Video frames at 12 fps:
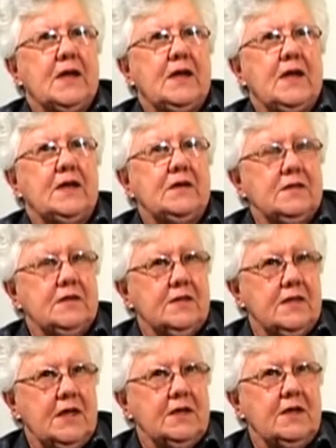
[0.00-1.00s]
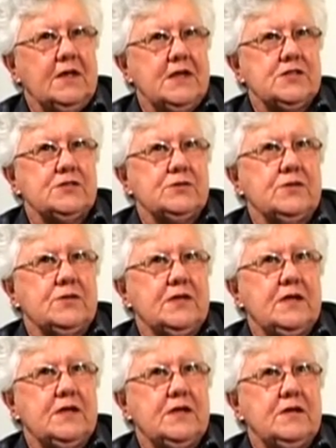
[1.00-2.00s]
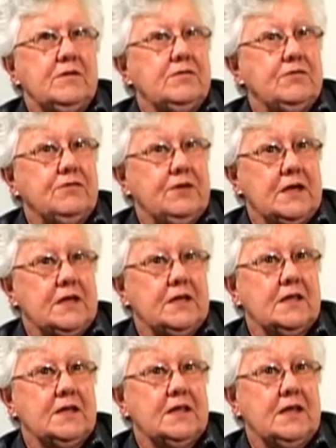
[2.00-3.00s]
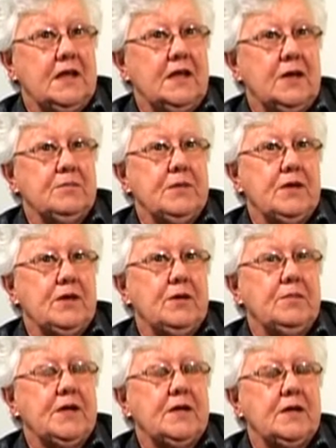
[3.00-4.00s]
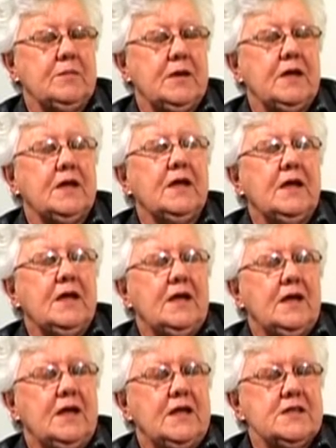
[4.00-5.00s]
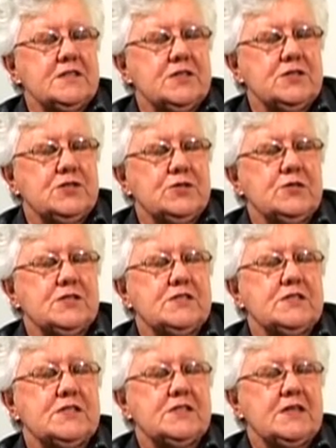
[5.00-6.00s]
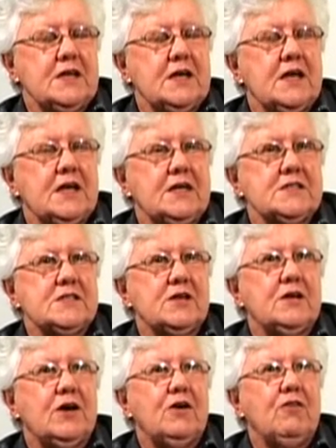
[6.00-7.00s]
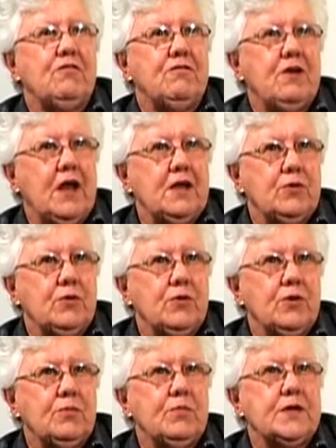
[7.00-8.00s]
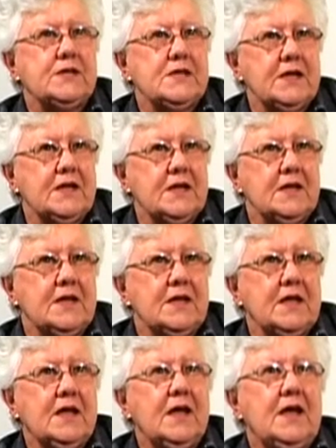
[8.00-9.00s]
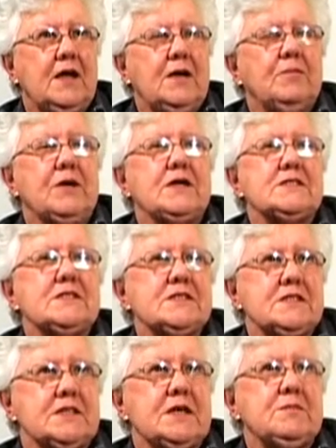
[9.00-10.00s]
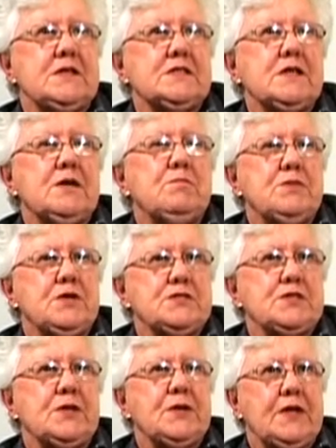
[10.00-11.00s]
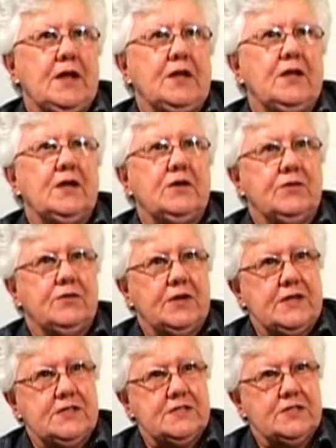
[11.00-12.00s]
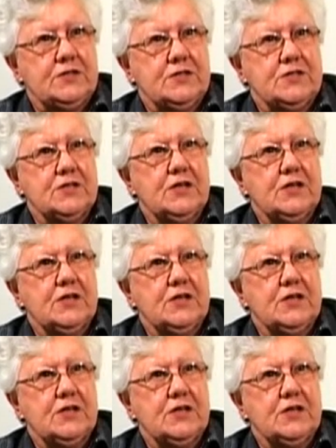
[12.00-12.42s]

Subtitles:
I think that led to the fact that the NIPR became an institute seen as of value, particularly because its name is personnel research